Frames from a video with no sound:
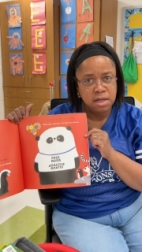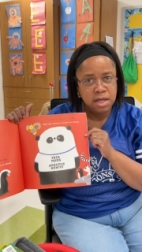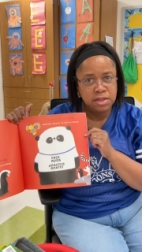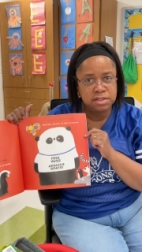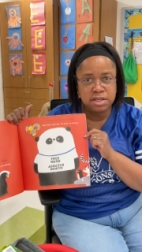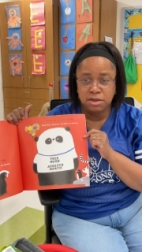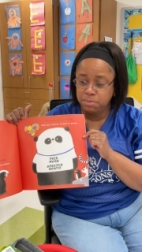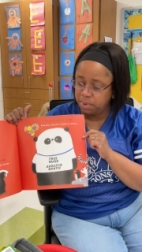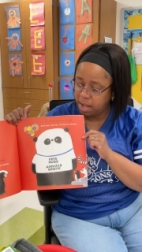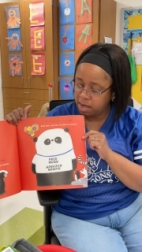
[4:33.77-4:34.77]
There's either
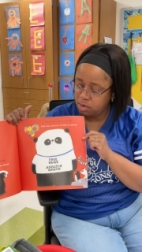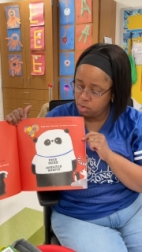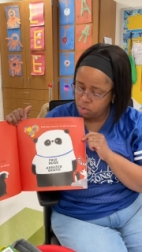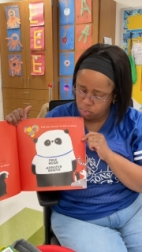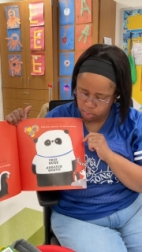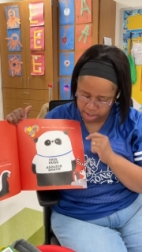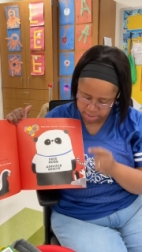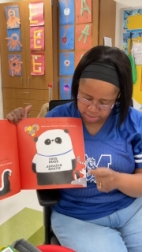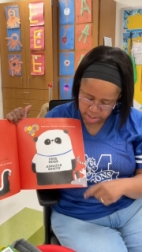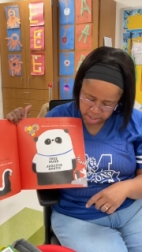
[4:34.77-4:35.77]
black or
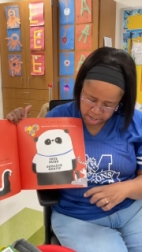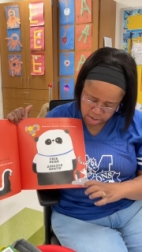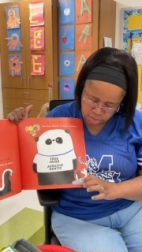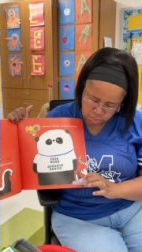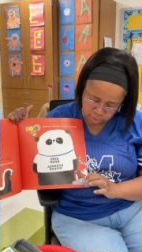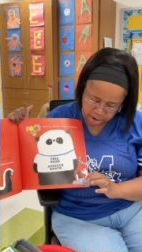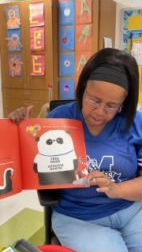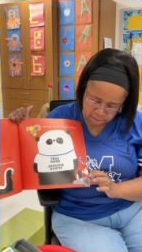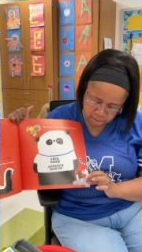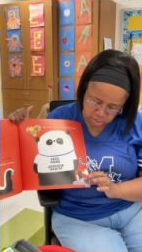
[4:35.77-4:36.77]
white and
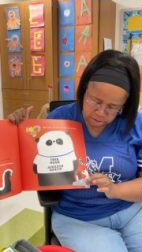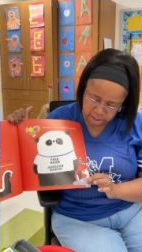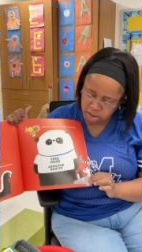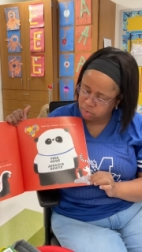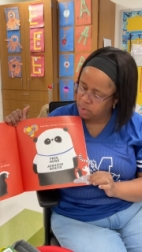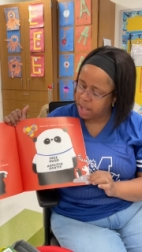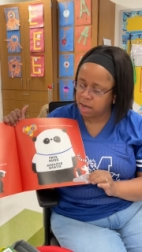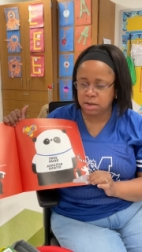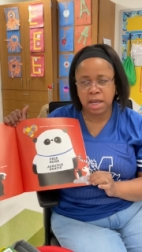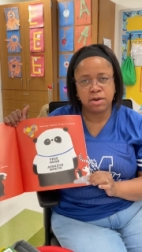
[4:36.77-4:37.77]
gray. It looks like a little
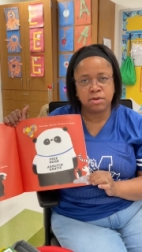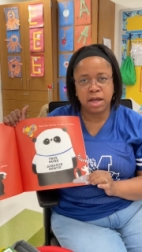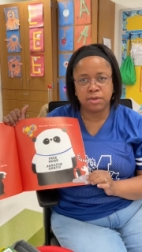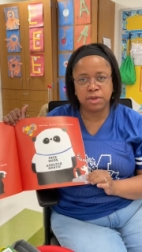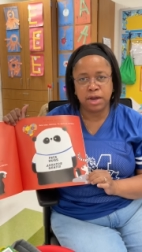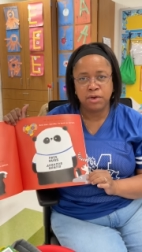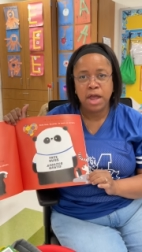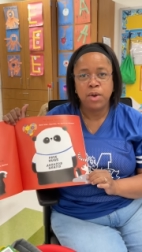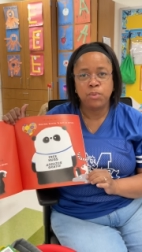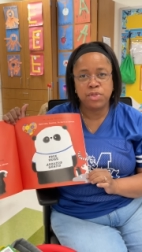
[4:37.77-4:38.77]
alligator down there
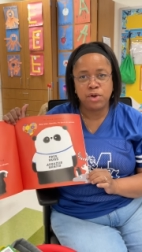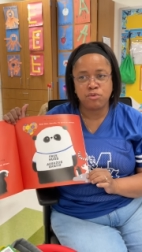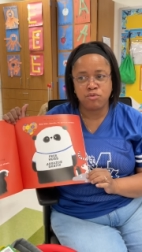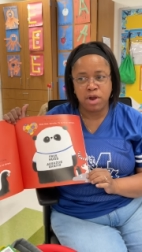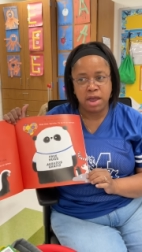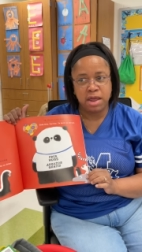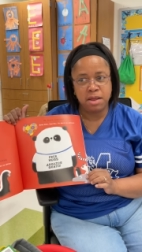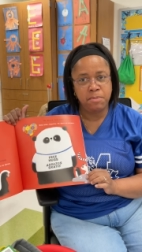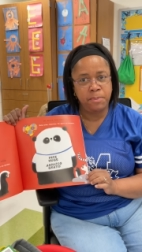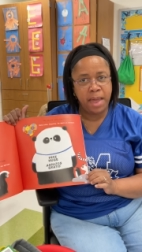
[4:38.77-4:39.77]
with a red
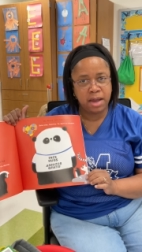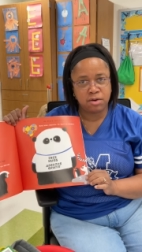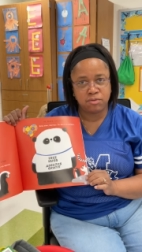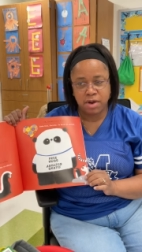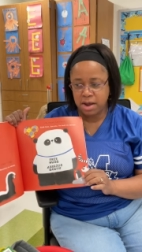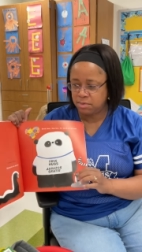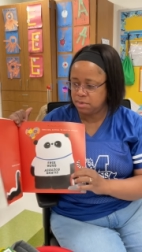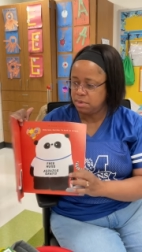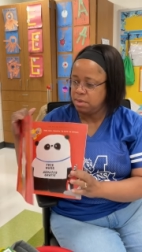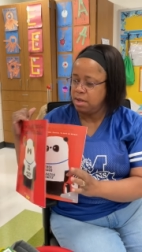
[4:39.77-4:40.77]
background.
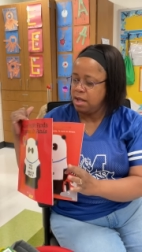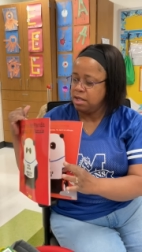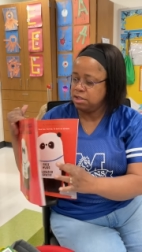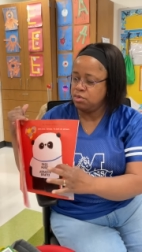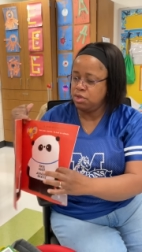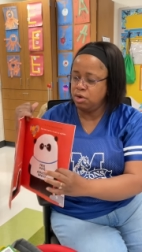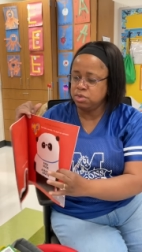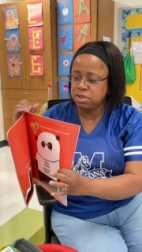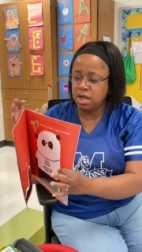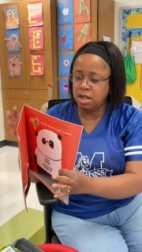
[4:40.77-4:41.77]
So
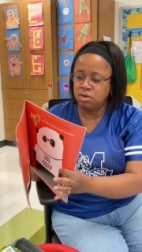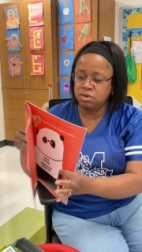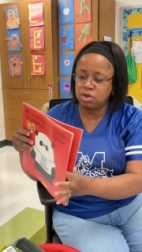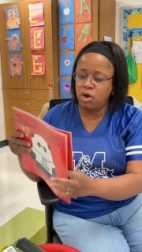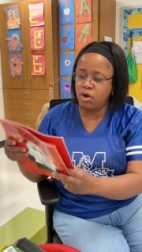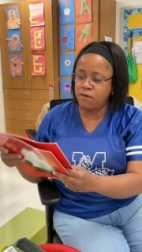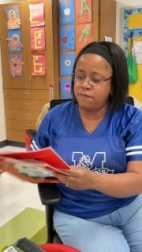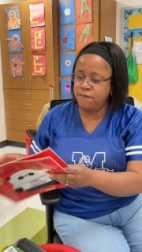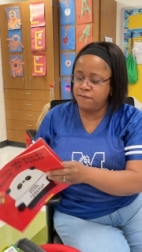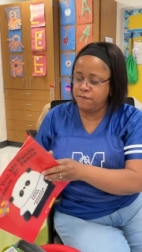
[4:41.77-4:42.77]
those colors are
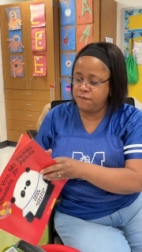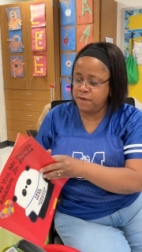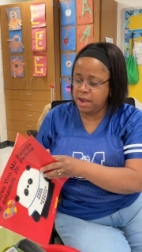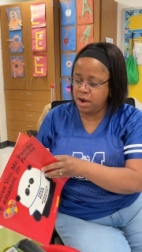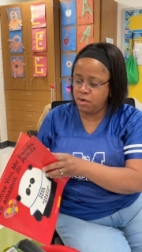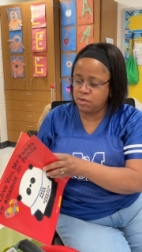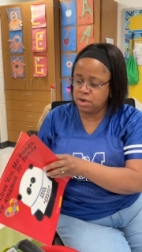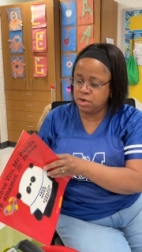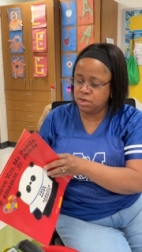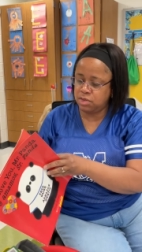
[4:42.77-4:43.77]
very
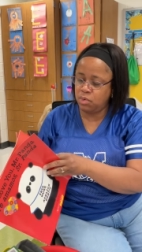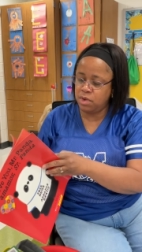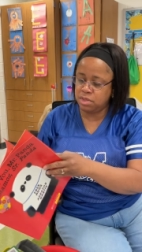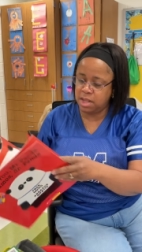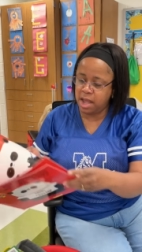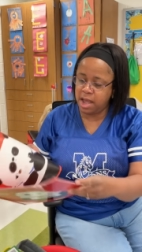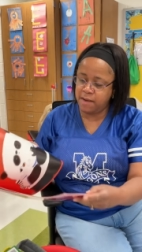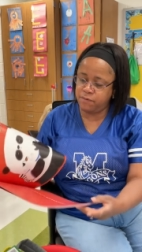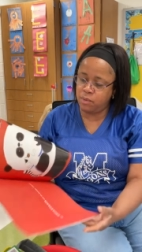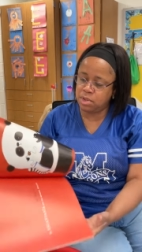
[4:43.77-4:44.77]
good to
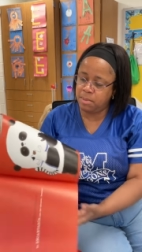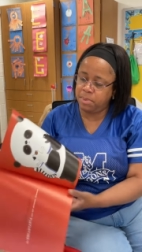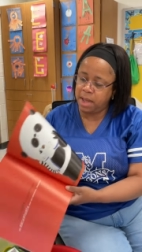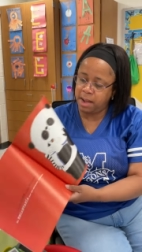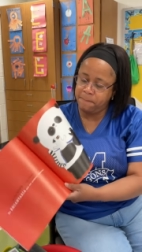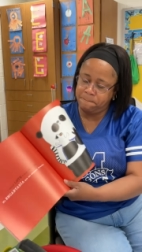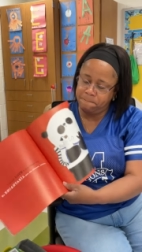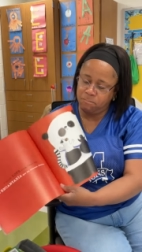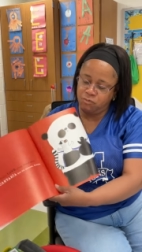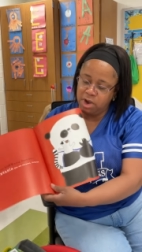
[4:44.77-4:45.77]
have on the
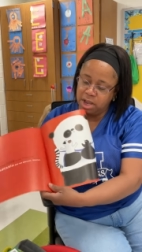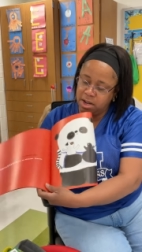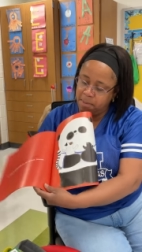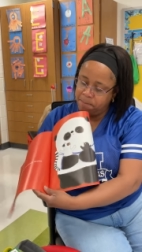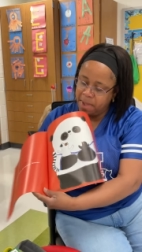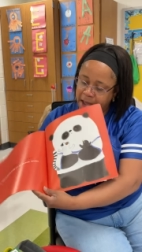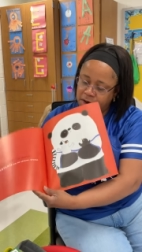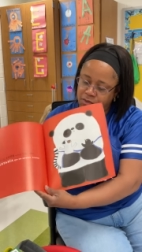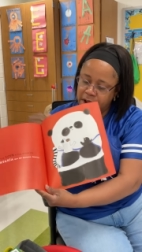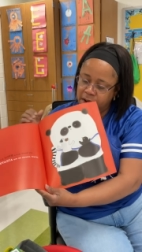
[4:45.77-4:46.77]
red
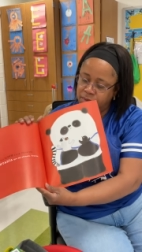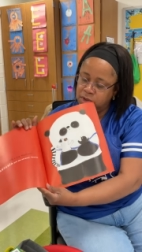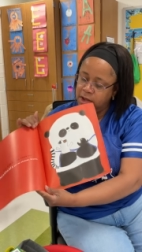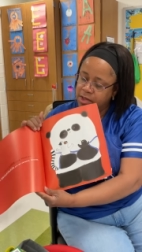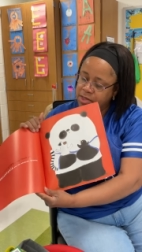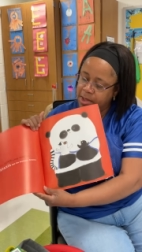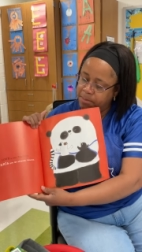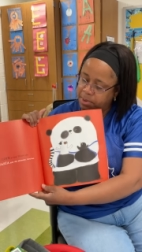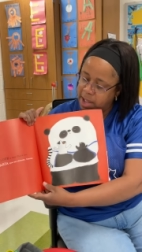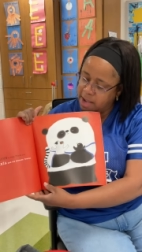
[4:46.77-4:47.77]
background, the
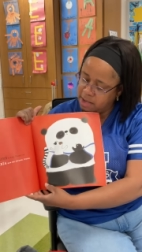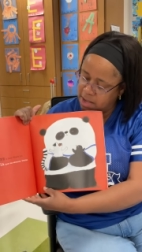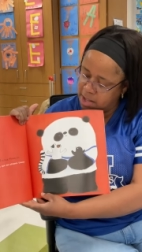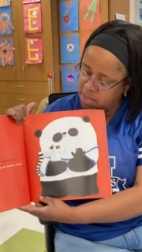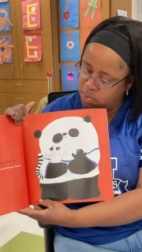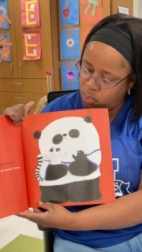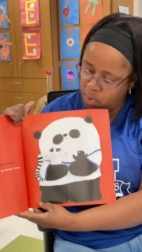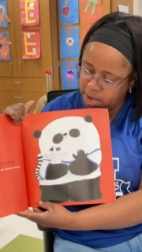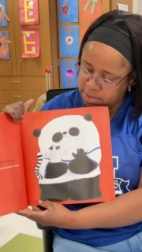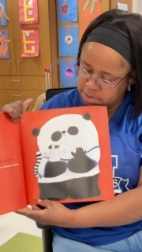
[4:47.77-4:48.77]
black and the
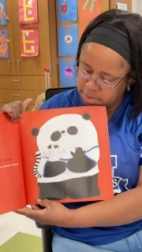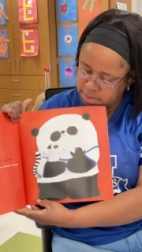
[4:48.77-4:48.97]
white.